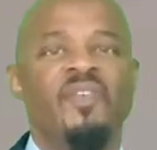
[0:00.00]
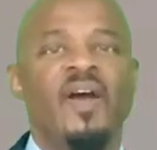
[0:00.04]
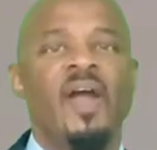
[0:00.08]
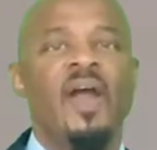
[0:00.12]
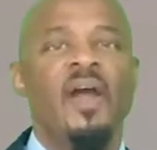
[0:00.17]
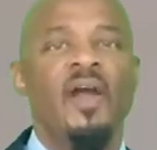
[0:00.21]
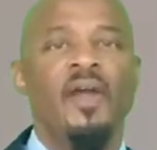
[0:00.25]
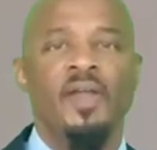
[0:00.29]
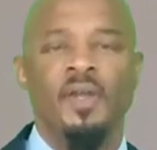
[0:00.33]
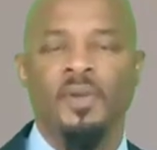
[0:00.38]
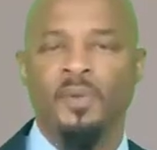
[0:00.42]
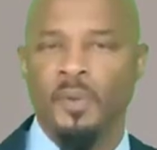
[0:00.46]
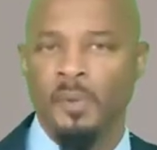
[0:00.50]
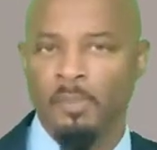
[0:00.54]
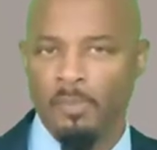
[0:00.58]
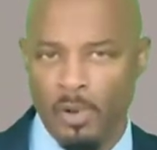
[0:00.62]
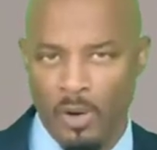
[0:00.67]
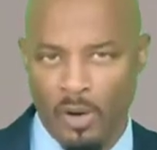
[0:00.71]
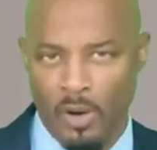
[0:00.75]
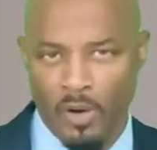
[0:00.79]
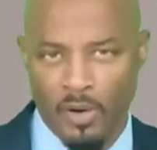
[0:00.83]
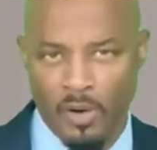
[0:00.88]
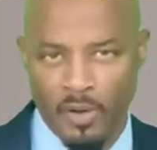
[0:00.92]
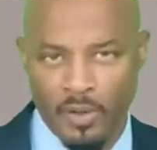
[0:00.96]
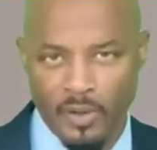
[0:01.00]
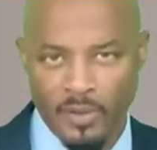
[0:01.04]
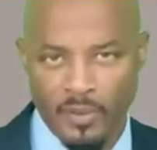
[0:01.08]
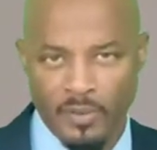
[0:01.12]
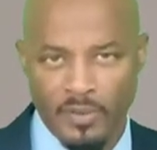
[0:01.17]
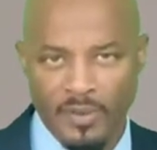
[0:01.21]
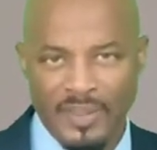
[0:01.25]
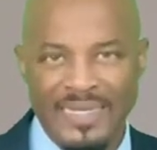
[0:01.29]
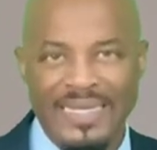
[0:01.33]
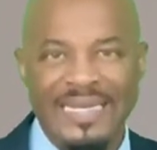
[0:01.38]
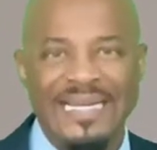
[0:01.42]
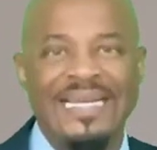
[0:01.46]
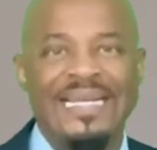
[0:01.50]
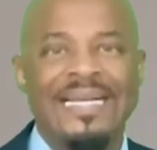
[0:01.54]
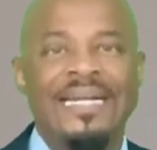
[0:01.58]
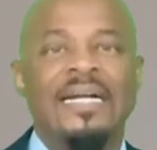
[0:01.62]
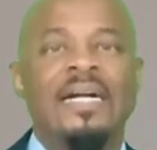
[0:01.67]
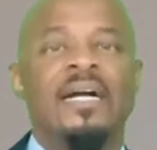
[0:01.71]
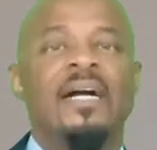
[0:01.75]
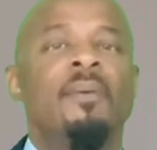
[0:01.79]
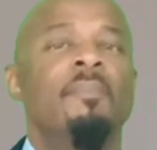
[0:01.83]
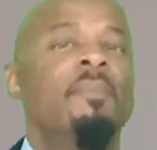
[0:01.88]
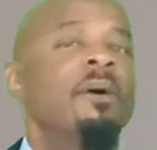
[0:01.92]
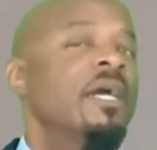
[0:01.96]
fire him tomorrow.
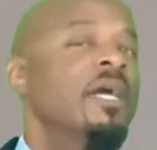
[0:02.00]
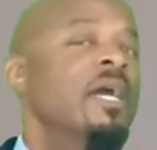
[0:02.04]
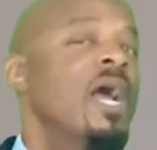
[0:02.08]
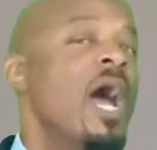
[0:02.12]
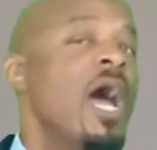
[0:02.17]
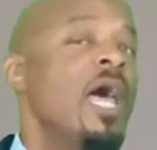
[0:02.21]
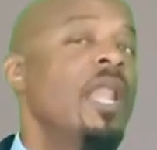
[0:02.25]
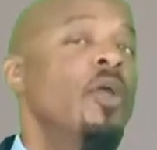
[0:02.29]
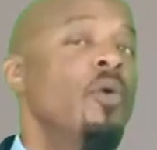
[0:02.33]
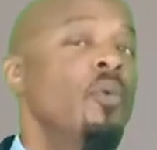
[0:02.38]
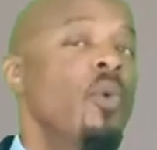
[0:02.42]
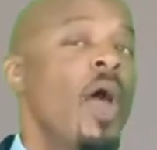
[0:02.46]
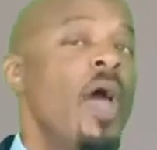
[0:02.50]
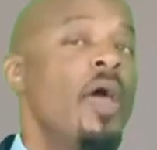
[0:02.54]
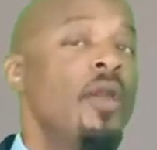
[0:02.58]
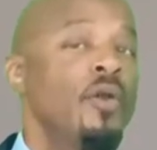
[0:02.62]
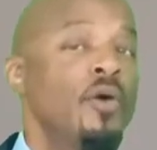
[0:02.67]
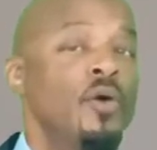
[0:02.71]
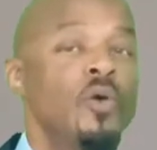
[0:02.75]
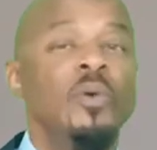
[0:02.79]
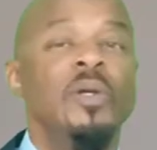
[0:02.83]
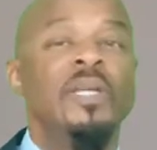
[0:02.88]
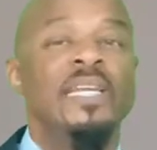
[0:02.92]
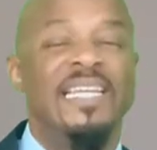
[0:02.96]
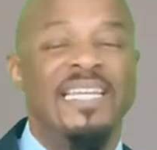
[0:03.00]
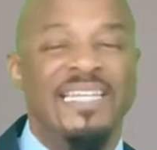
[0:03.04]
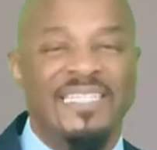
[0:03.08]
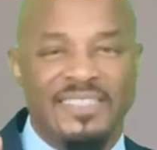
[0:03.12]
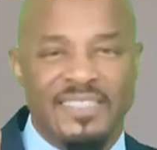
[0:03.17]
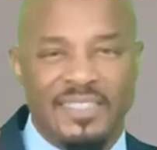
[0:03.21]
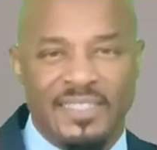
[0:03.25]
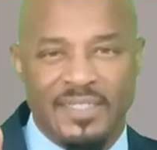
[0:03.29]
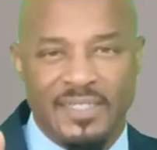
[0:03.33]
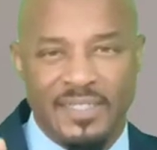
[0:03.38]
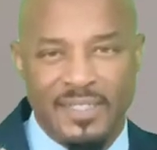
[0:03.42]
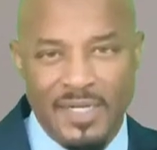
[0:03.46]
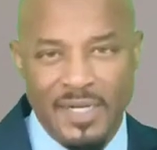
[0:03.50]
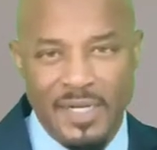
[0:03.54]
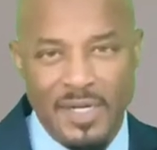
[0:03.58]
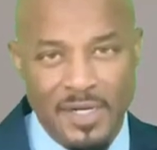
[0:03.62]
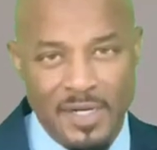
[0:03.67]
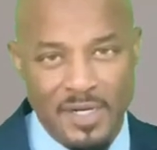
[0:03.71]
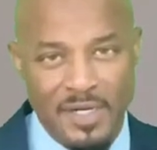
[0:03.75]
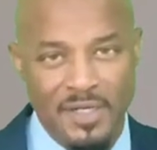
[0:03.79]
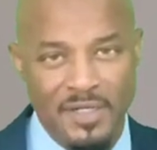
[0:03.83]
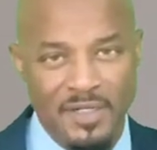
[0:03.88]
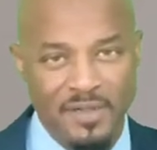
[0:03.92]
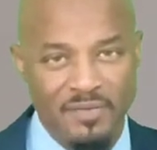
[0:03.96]
But Colorado is
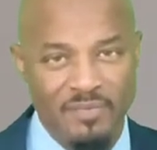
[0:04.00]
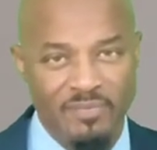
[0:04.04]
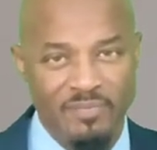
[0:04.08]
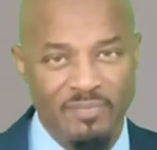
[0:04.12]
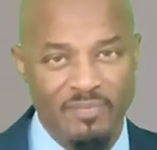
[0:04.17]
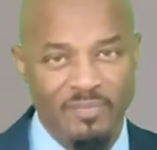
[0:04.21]
good